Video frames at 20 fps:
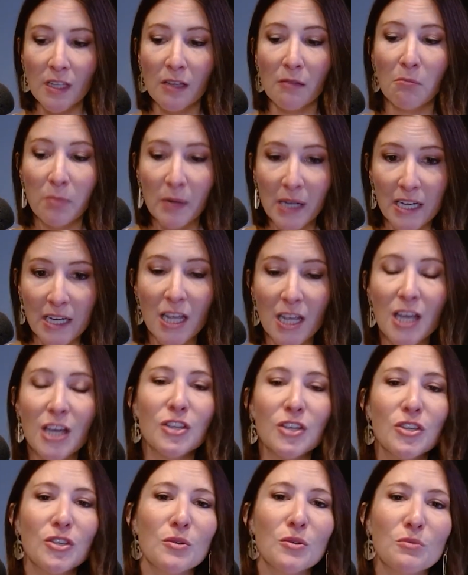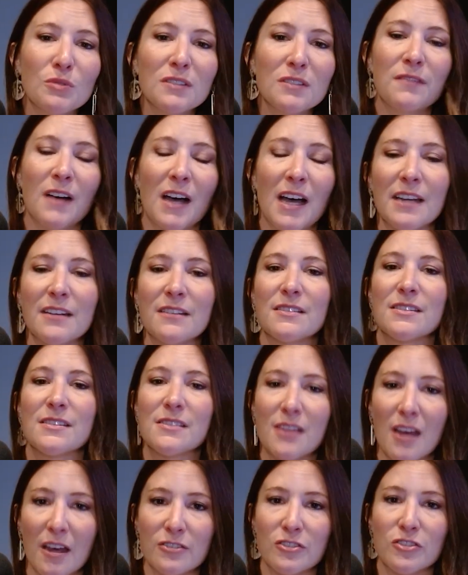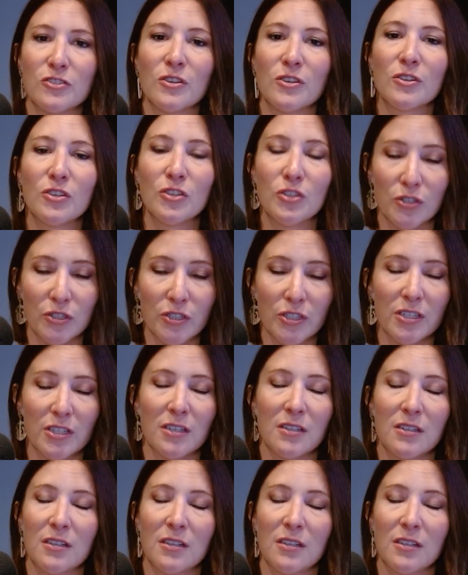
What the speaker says: But you will find such good